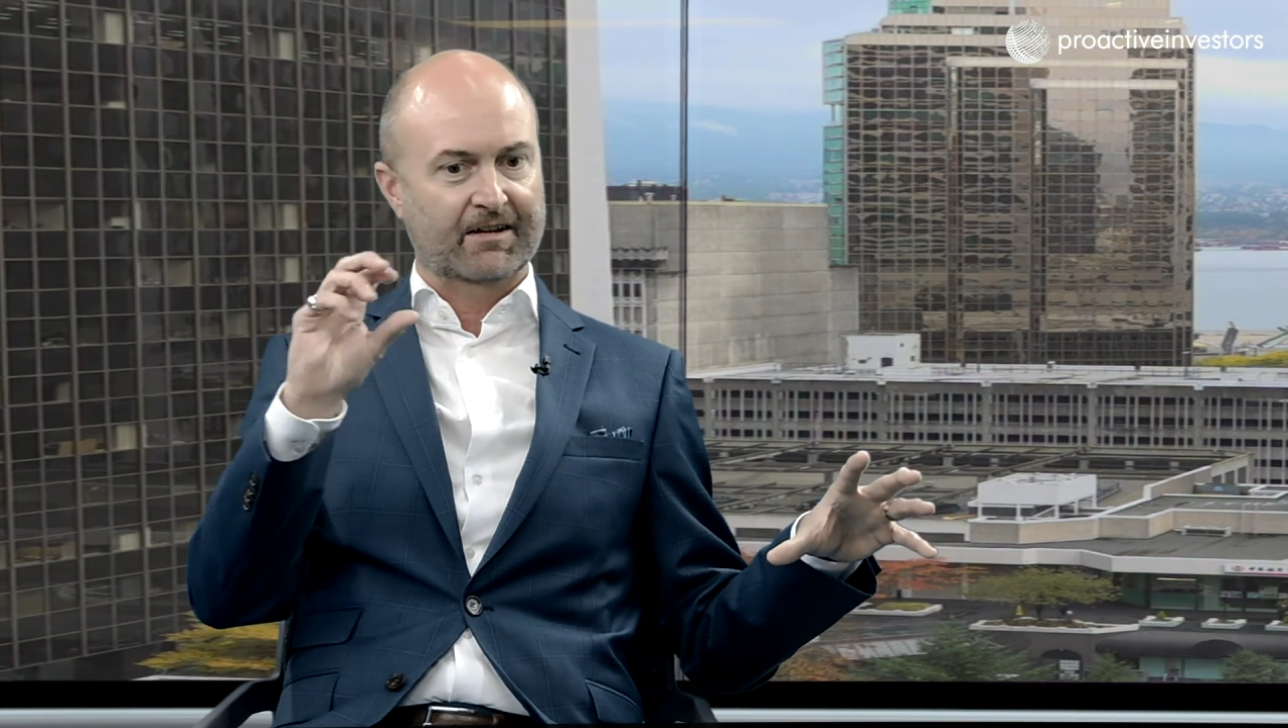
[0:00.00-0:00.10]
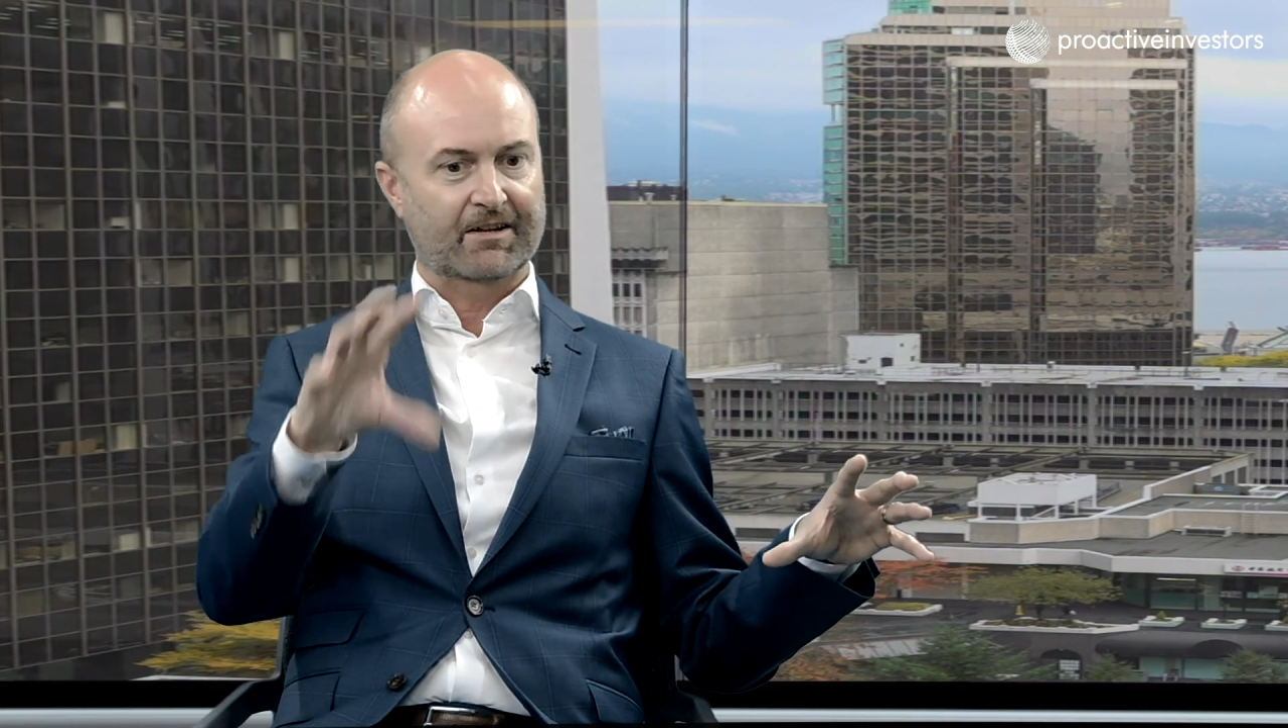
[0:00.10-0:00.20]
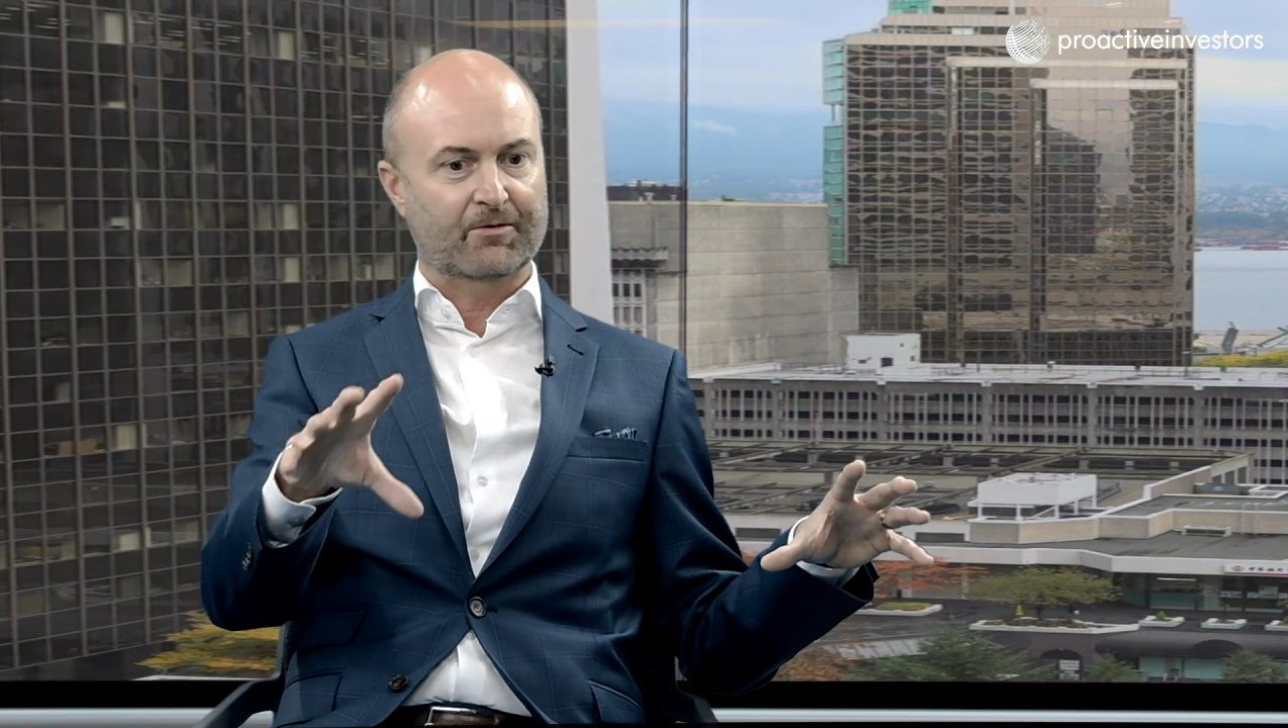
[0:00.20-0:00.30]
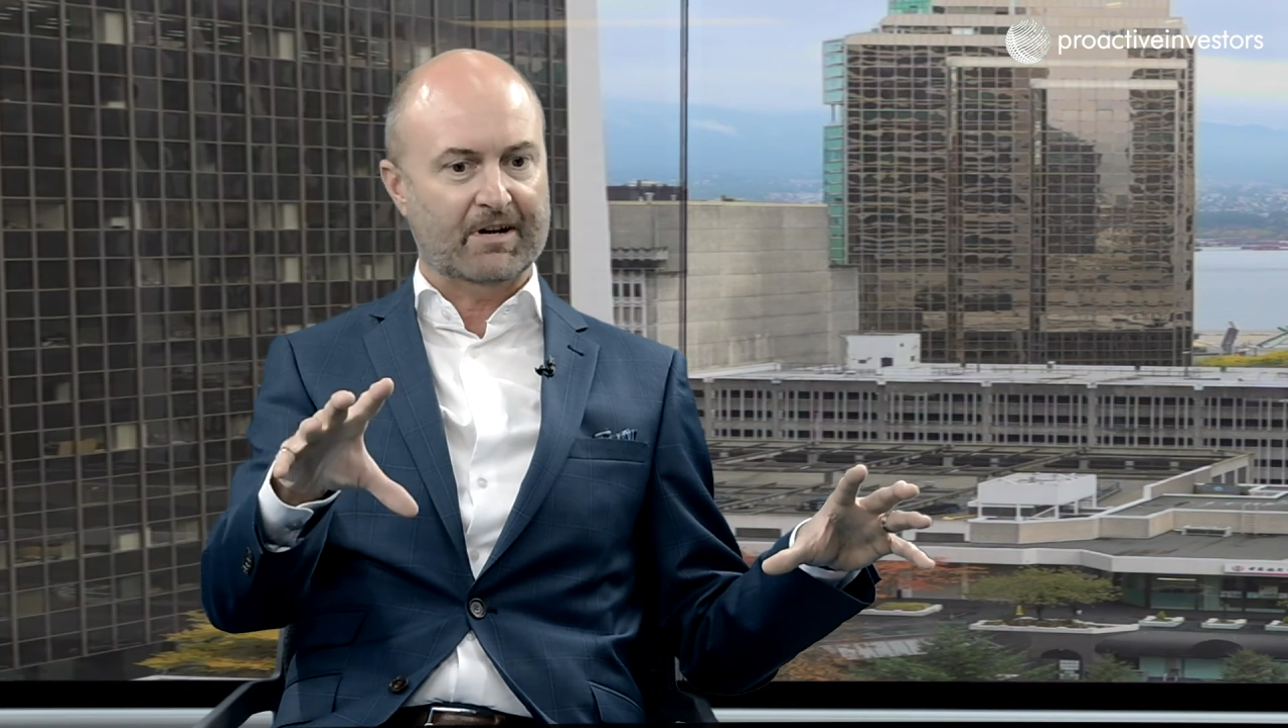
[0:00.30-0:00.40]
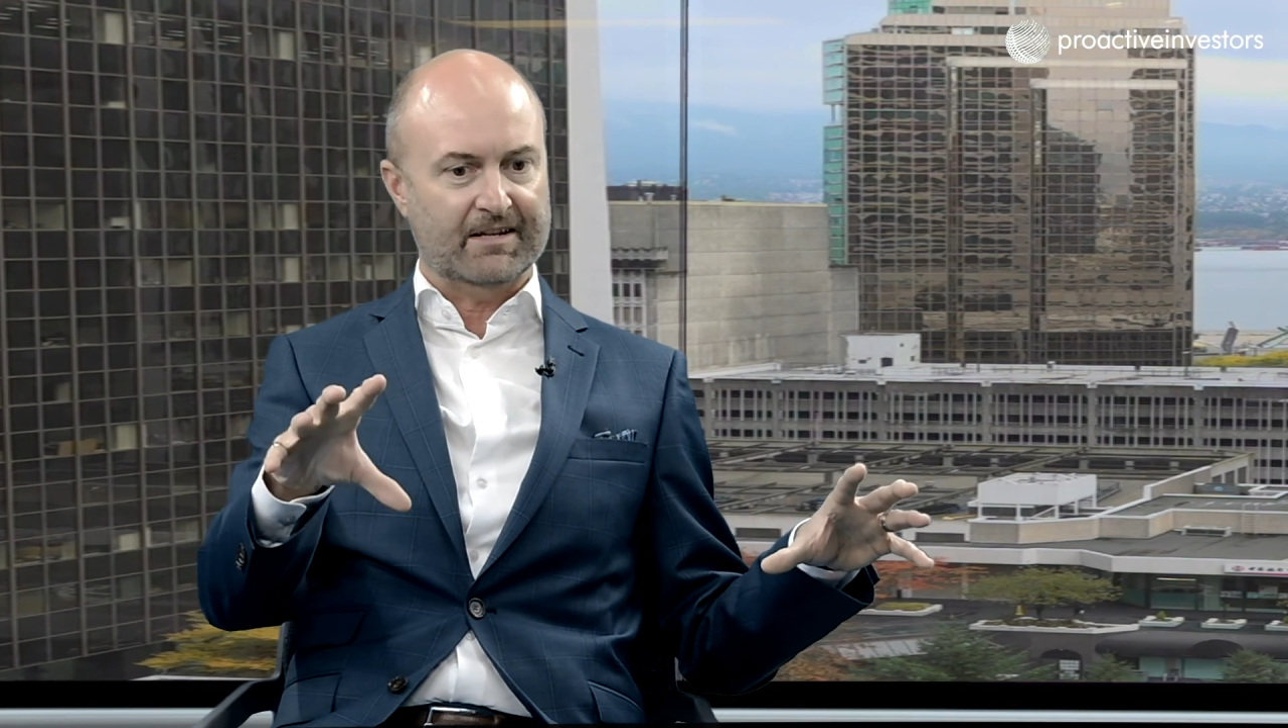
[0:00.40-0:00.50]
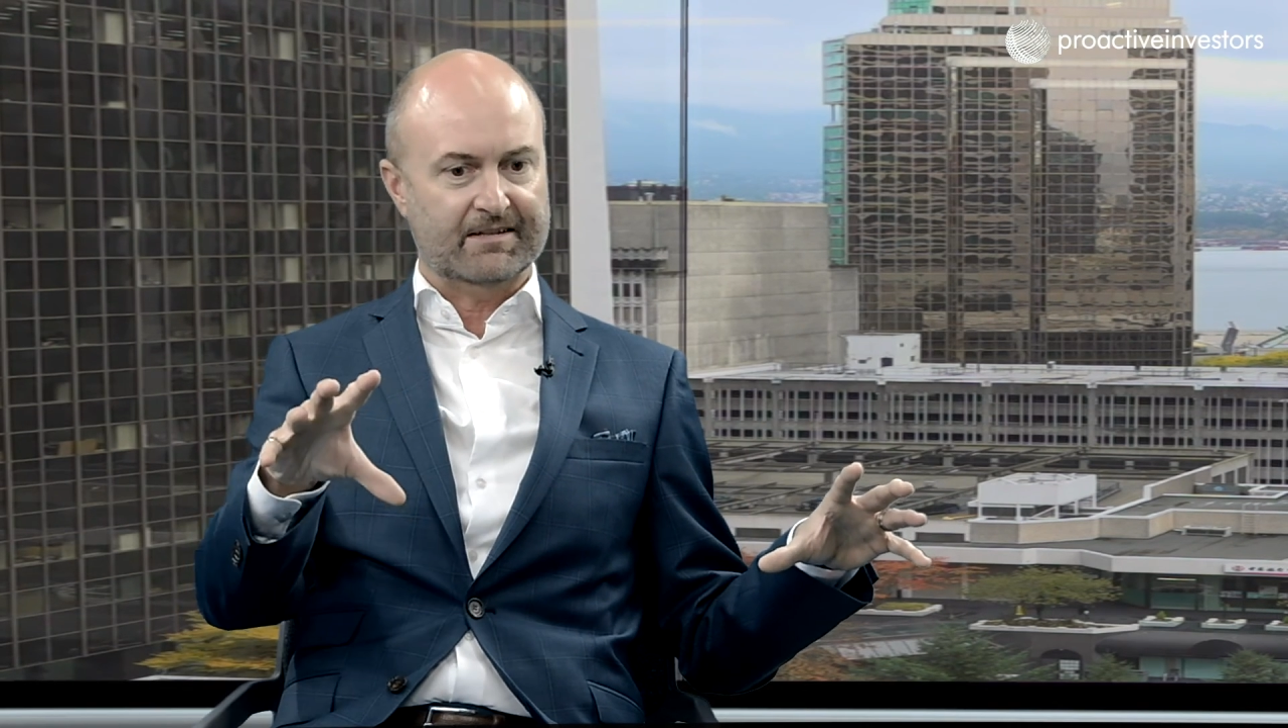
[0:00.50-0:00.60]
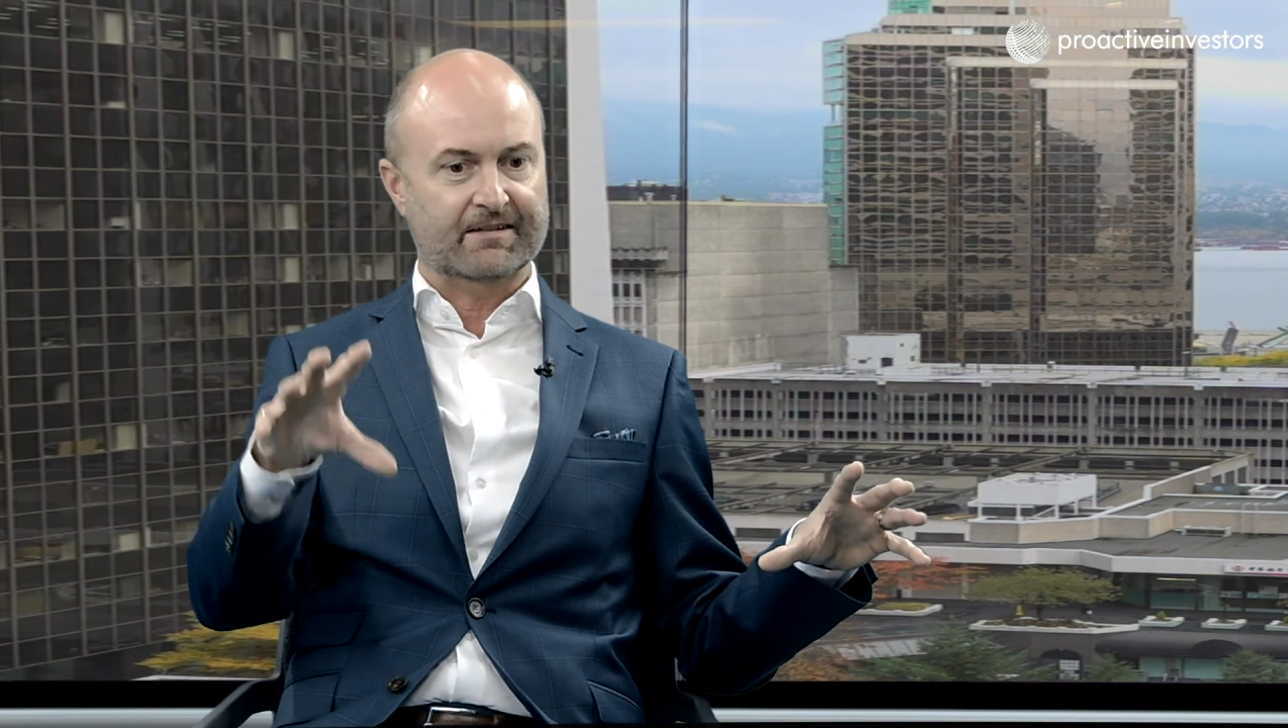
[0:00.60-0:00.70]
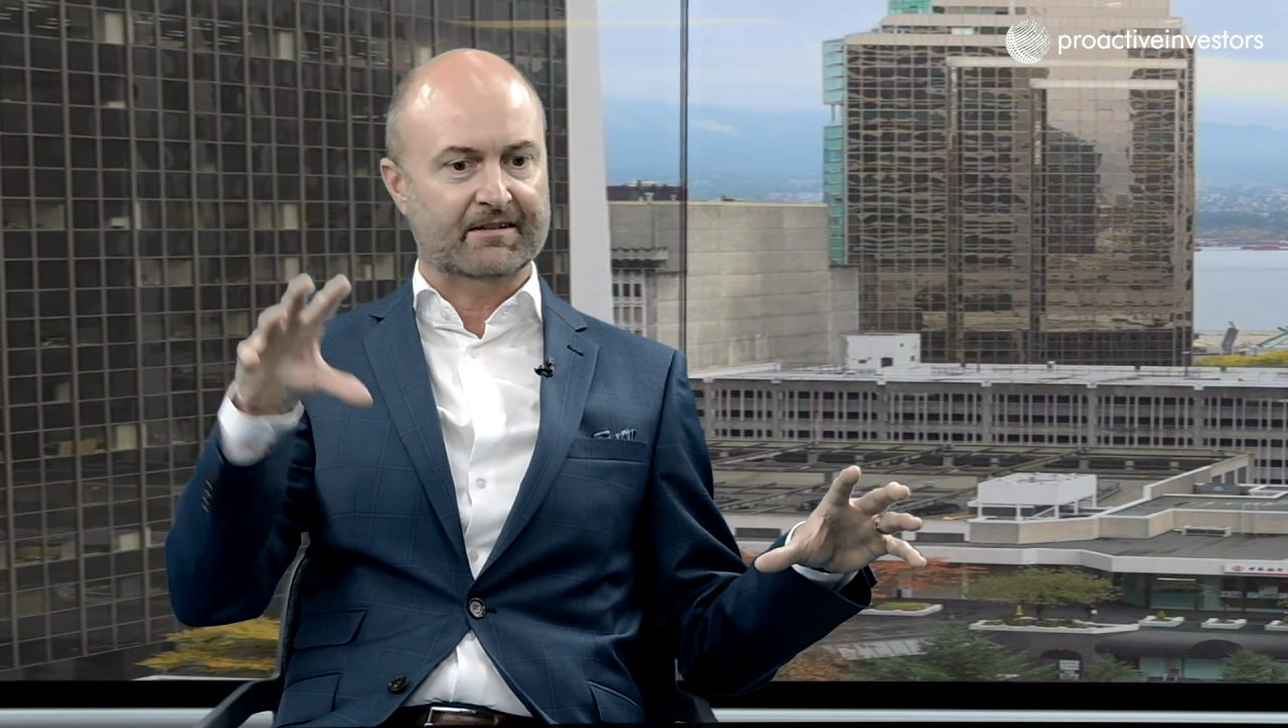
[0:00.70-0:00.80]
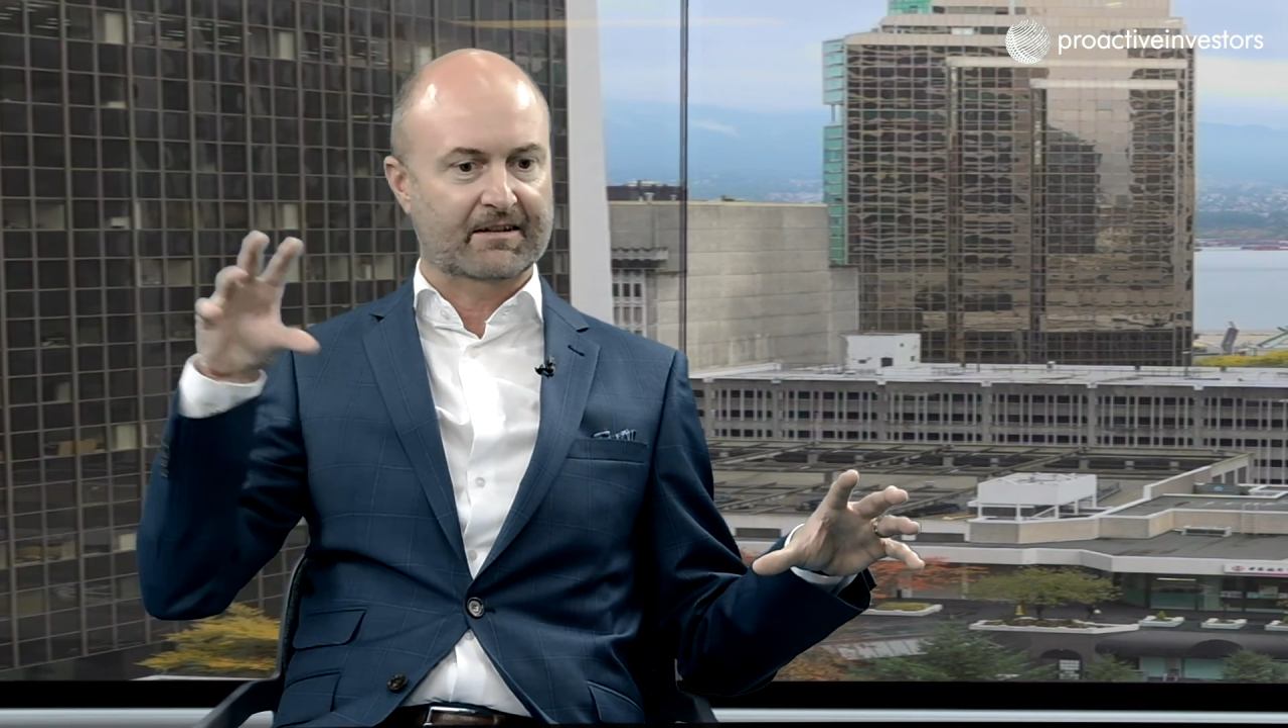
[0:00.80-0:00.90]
U S,